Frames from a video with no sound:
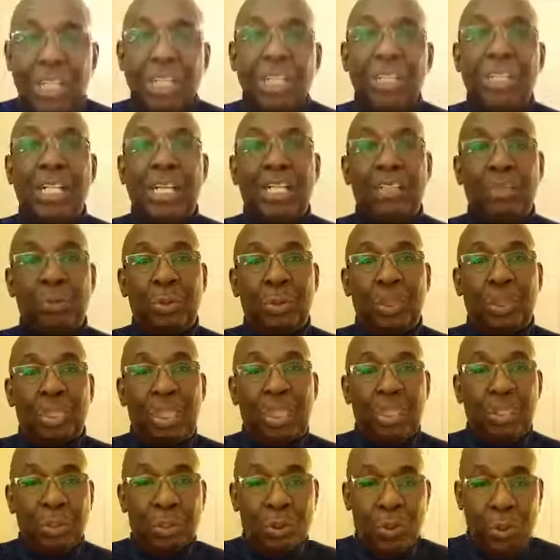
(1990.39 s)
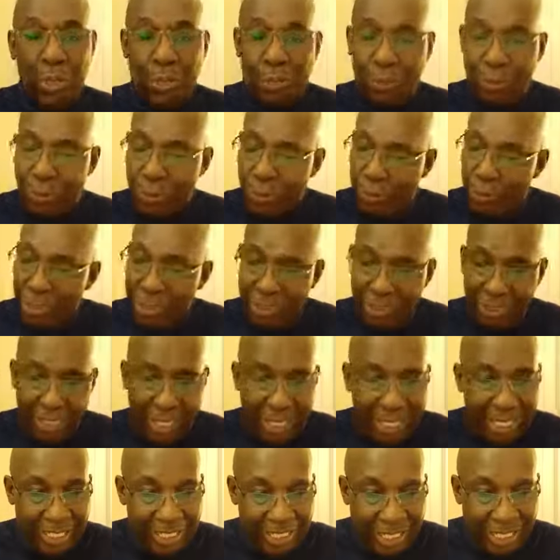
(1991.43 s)
year, as we're still going through the
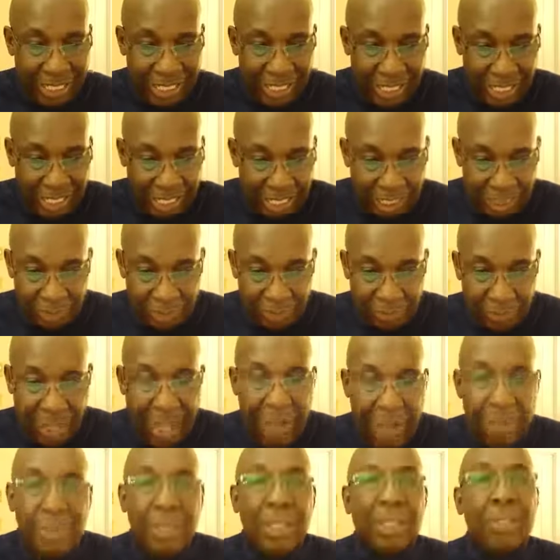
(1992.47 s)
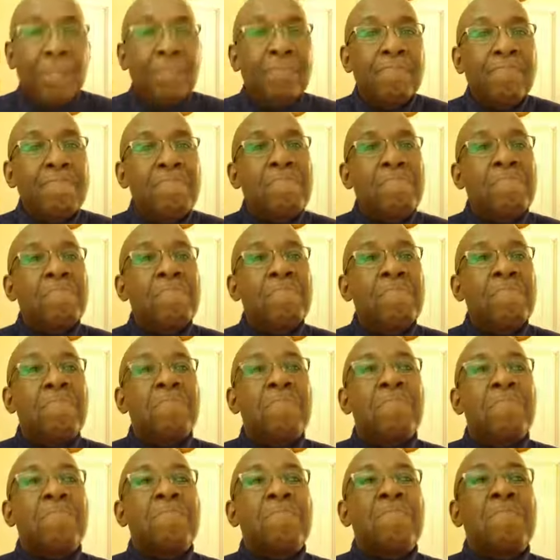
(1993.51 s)
things that hit this family,
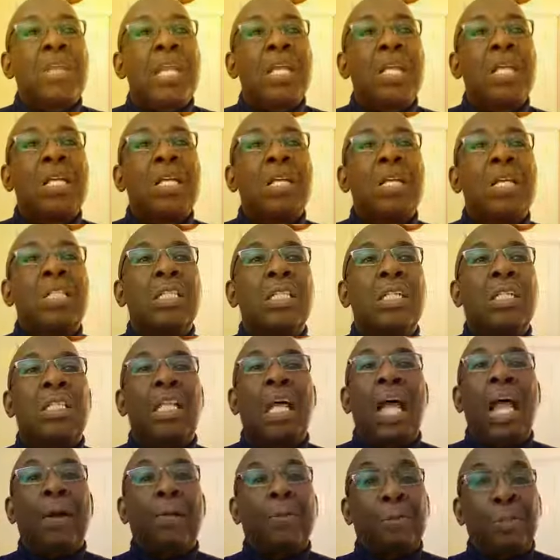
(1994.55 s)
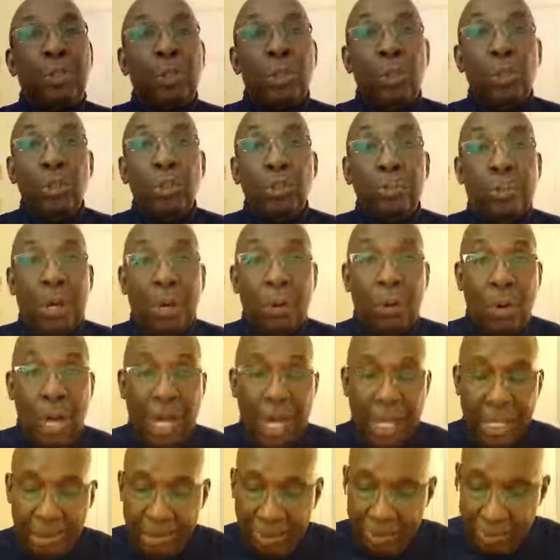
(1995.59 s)
looked like I was going to lose my
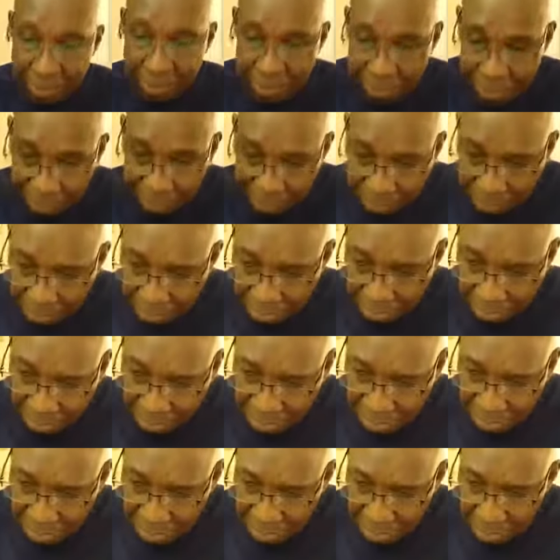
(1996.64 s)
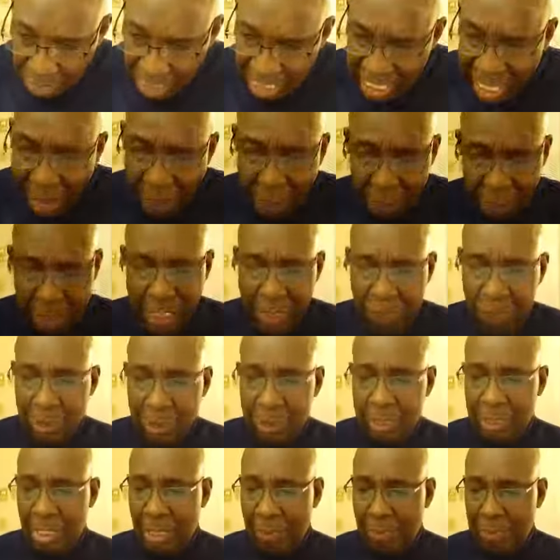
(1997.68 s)
wife. And I was hit
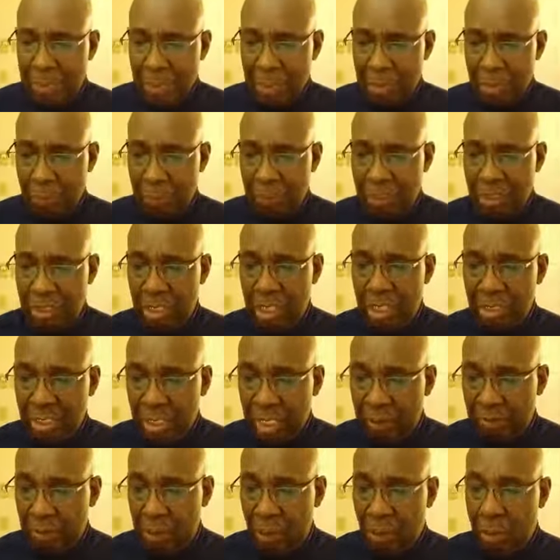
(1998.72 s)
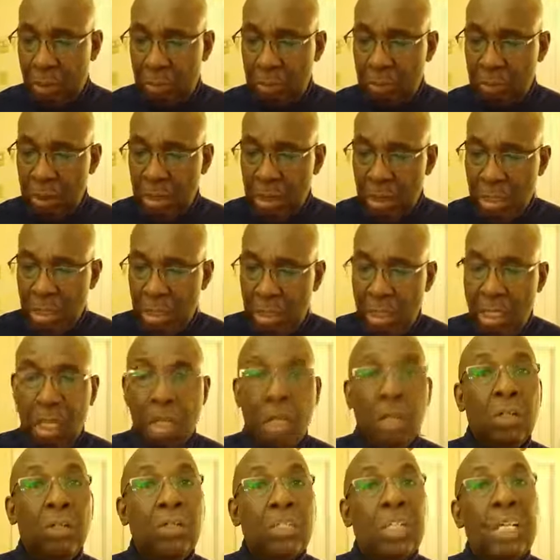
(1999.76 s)
with something, the results of it on,
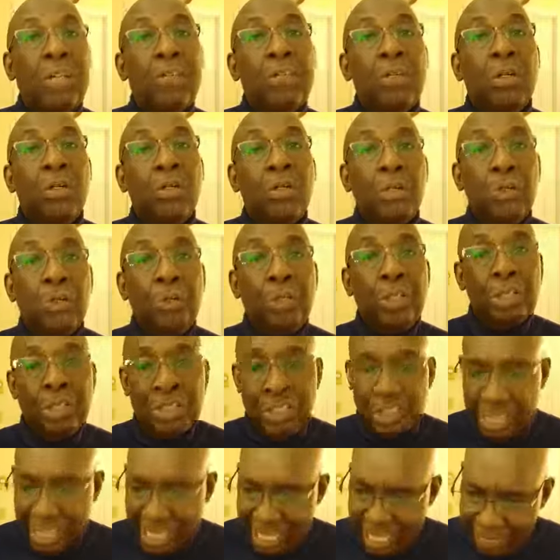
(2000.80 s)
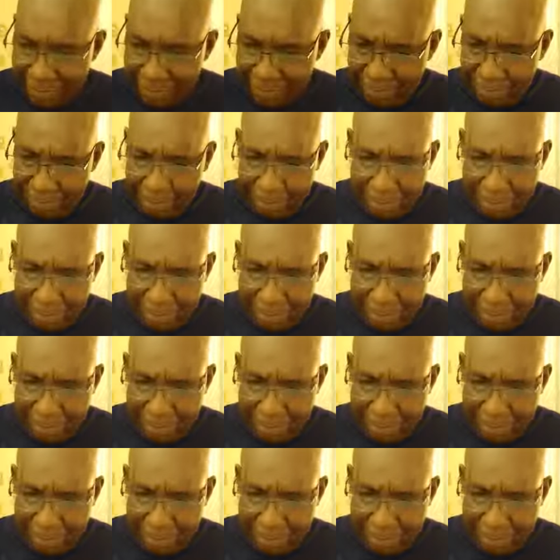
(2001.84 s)
on uh, even on New Year's Day.